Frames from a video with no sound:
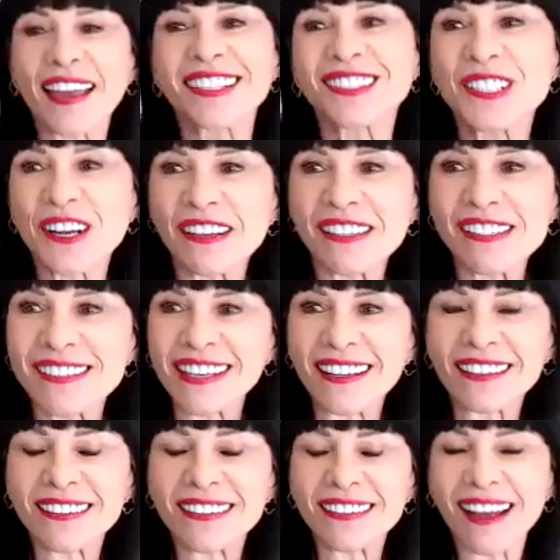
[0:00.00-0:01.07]
you,
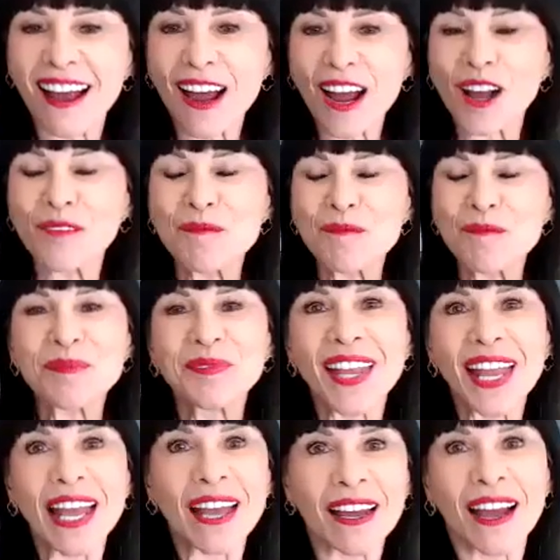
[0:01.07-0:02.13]
Justin.
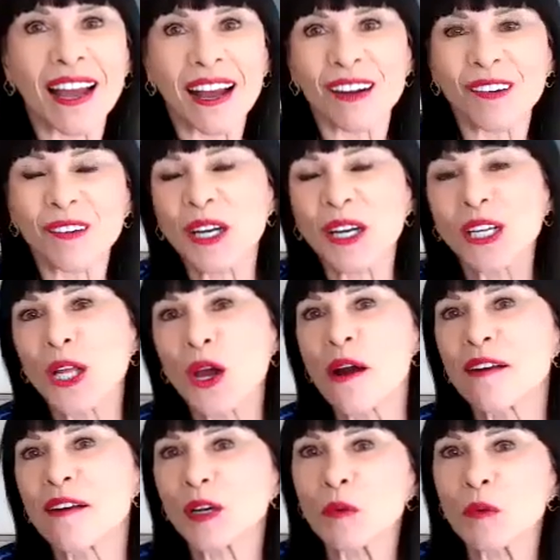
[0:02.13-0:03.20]
Well, hello,
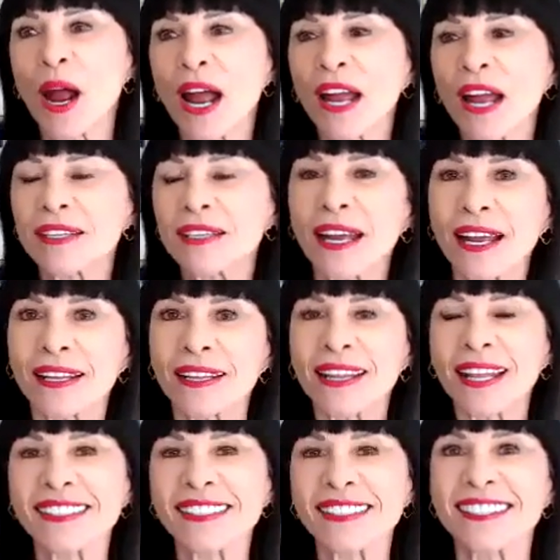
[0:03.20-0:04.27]
everyone.
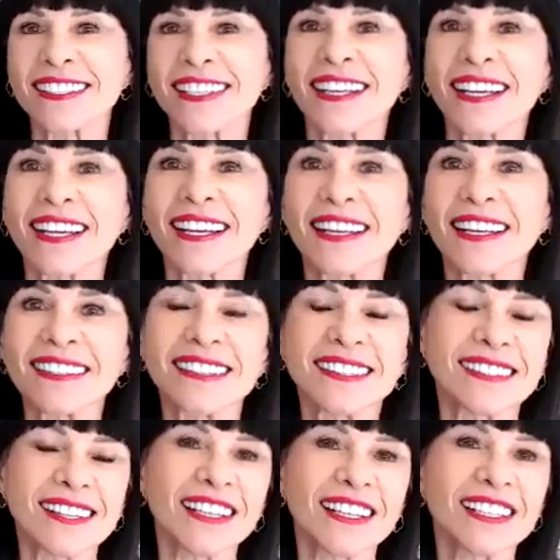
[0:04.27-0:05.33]
This
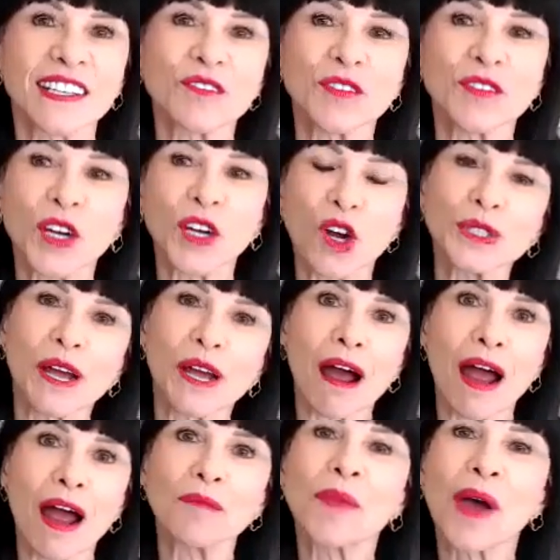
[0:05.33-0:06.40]
is such a difficult
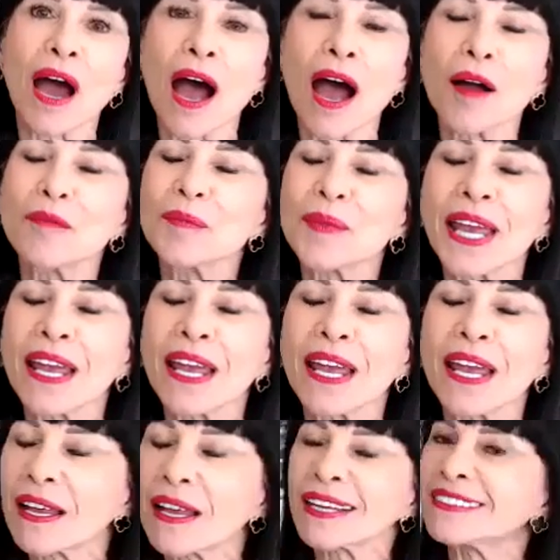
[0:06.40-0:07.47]
time
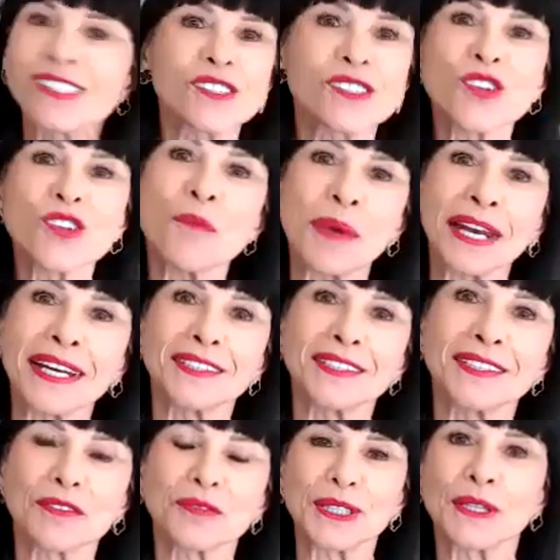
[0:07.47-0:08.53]
at so many
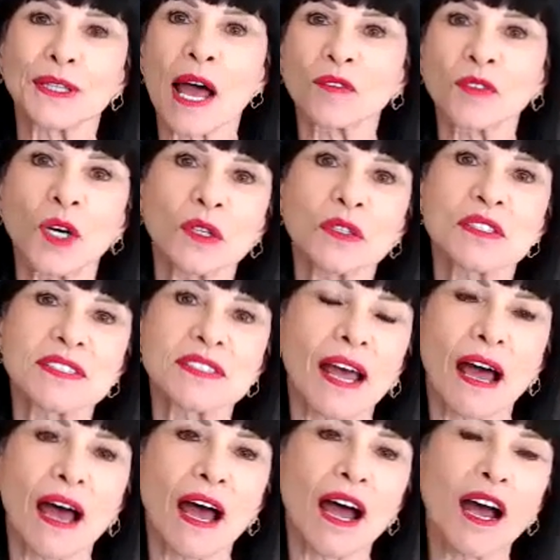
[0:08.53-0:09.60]
different levels.
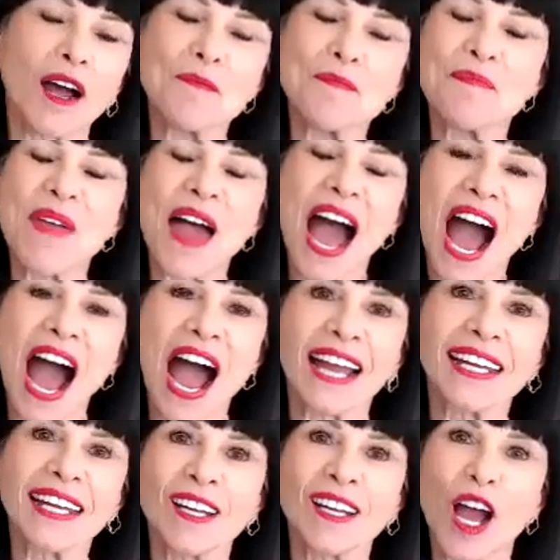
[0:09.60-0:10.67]

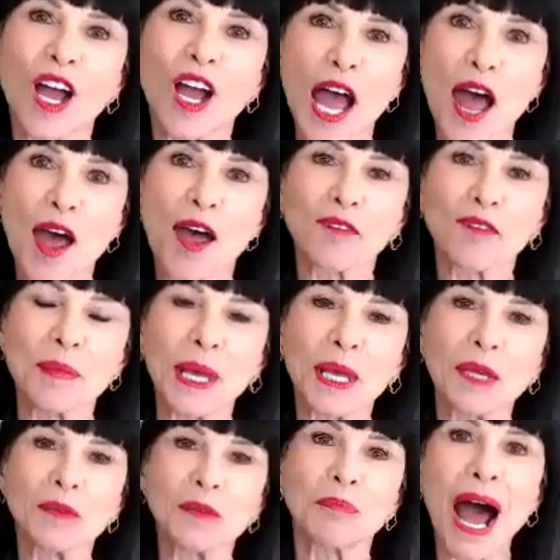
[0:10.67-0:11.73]
I have
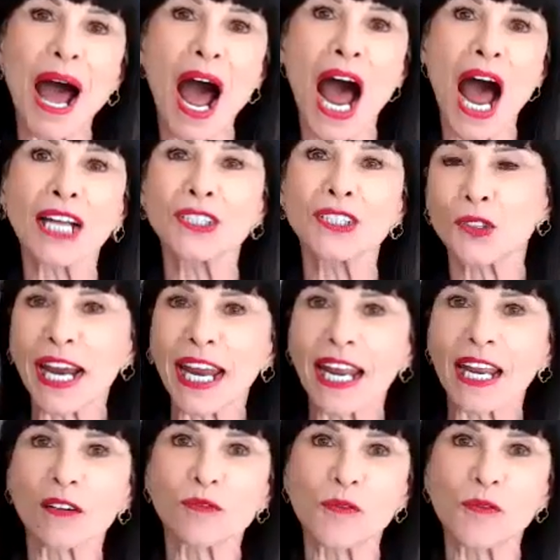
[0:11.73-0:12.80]
been
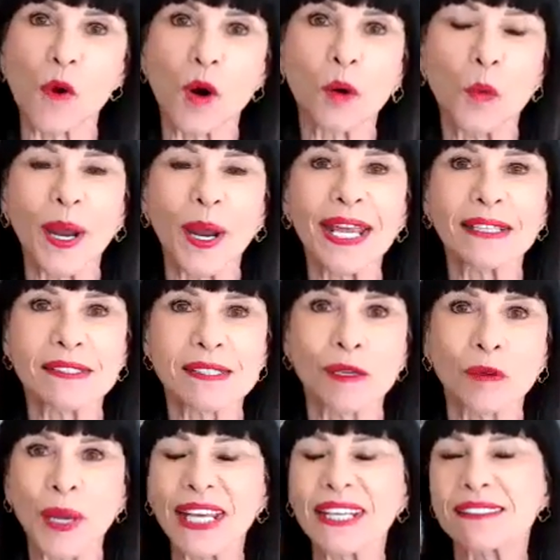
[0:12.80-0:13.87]
pondering for weeks and
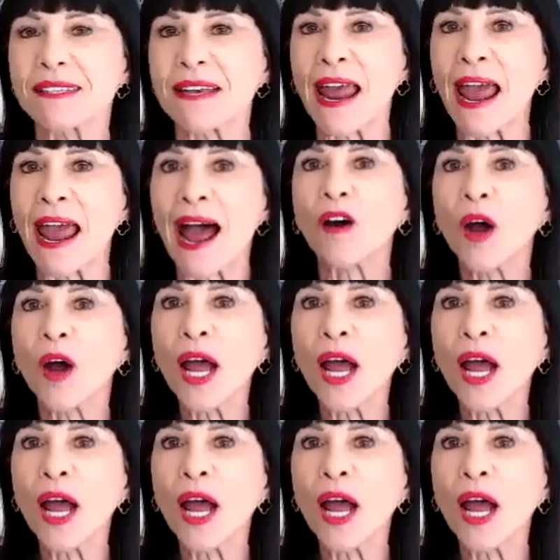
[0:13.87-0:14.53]
weeks now